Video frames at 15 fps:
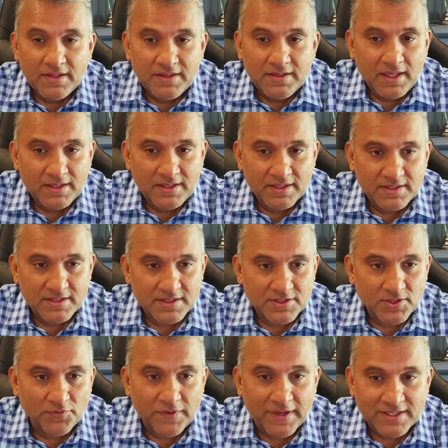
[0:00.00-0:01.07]
This is so
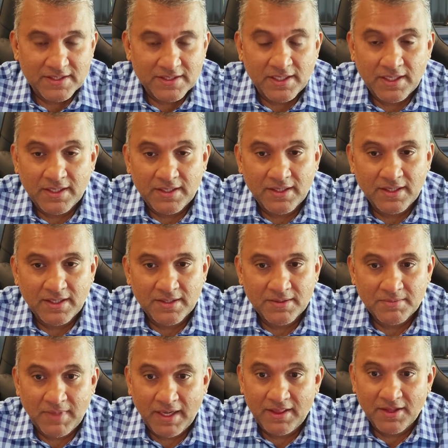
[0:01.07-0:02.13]
fascinating.
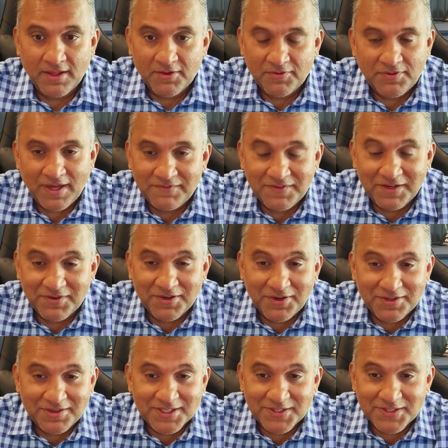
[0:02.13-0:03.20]
I've never
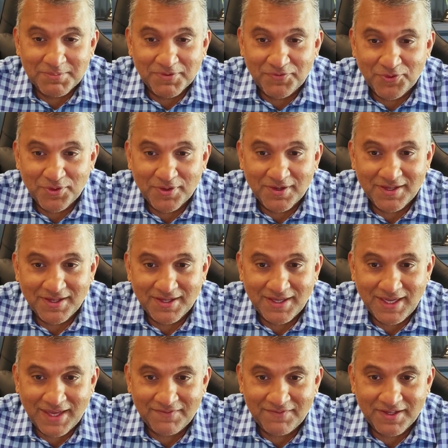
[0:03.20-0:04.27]
heard this before,
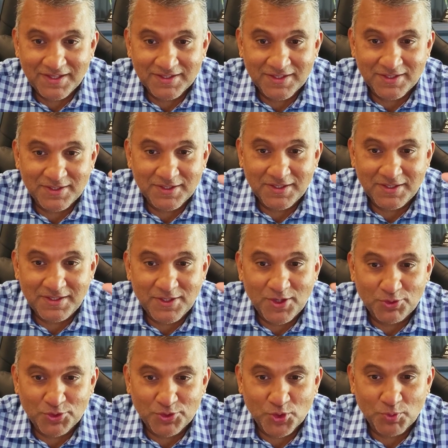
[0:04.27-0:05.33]
having the no
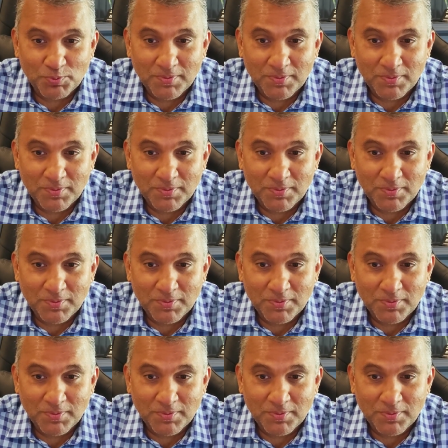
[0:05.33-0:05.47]
show